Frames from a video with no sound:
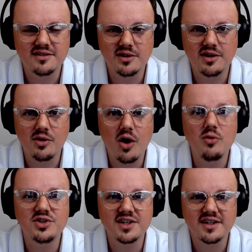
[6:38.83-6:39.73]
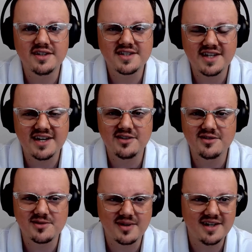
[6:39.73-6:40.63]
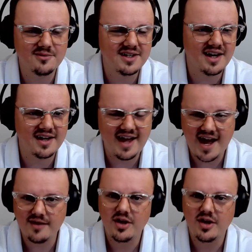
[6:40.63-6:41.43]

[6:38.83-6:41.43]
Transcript: OSHA standards, right? We got to have